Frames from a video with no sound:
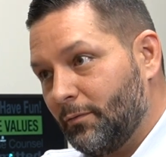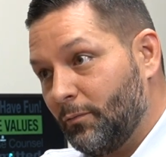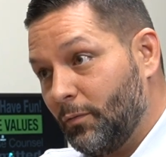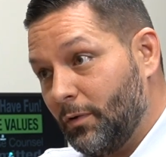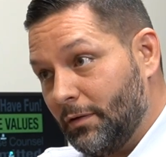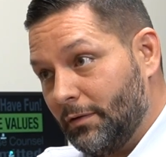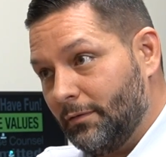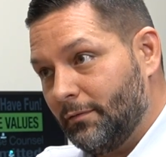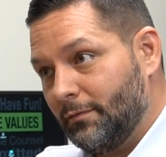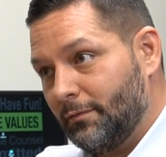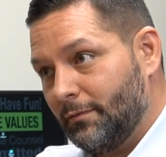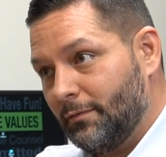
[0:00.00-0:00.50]

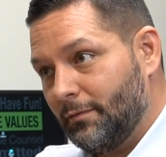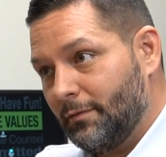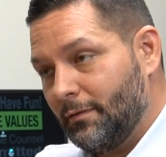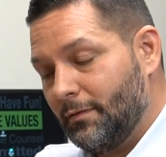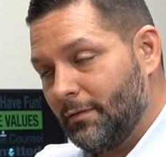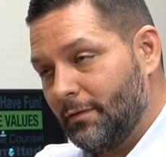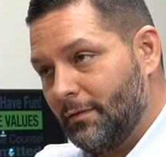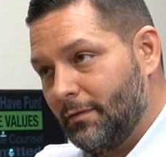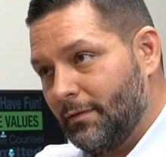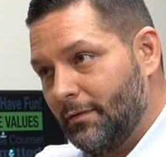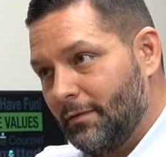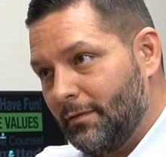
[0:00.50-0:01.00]

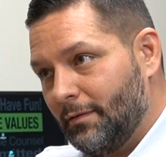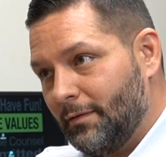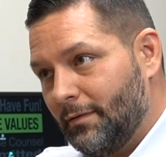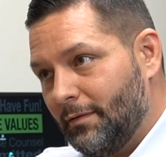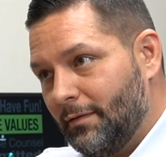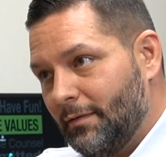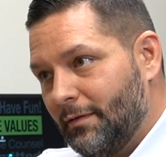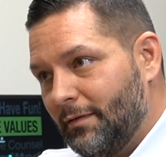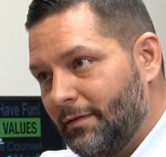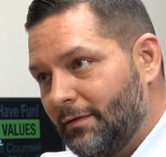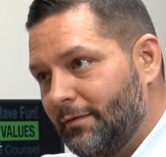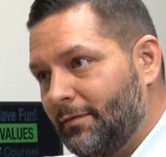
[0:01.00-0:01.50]

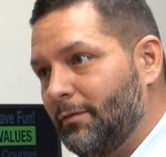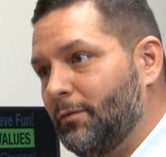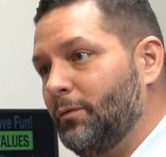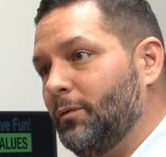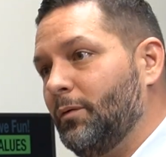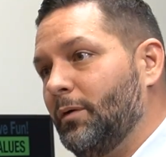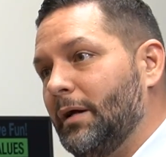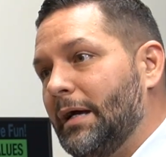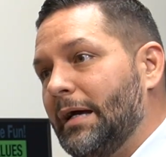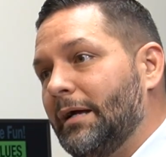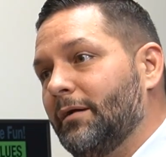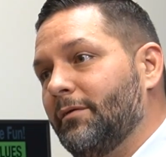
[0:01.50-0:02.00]
1.
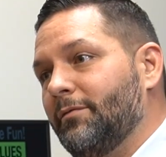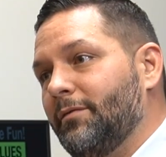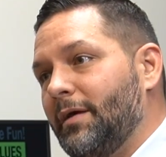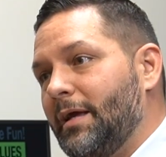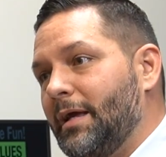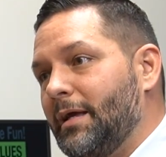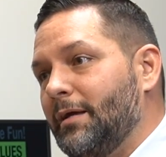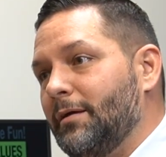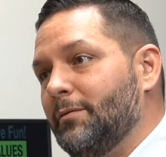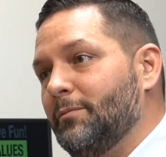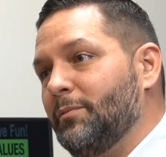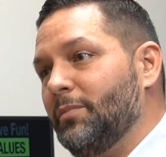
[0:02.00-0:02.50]
So out of
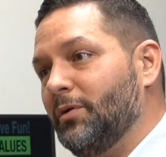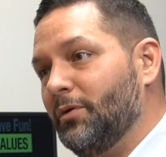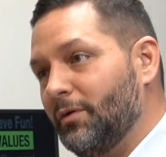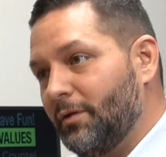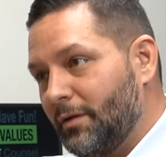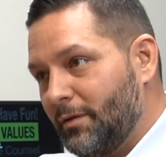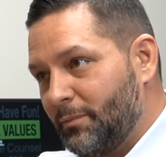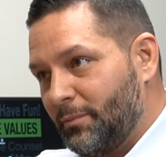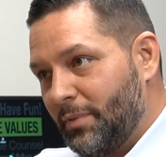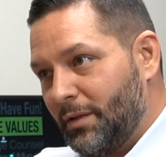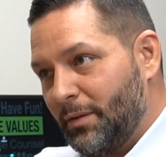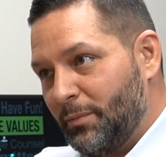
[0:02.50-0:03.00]
8
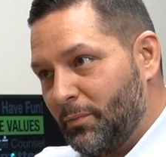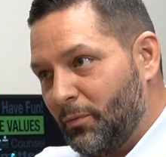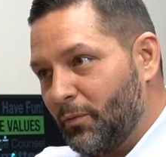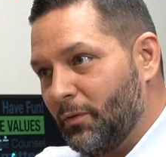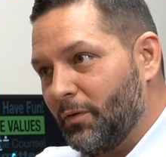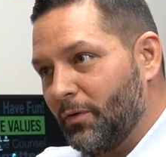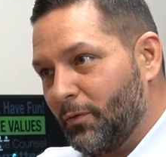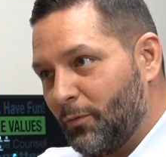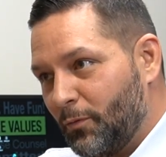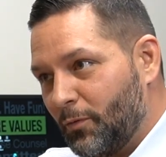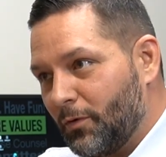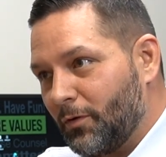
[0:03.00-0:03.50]
billion
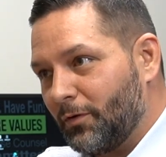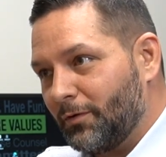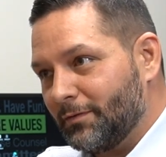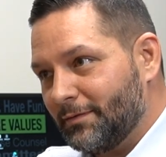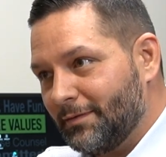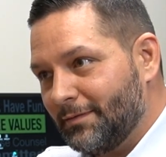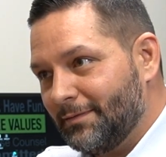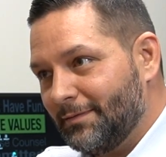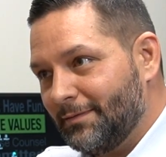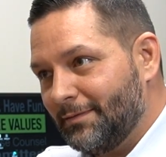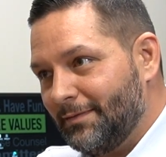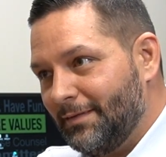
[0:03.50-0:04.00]
people in the
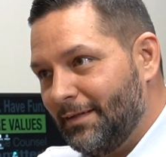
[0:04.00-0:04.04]
world,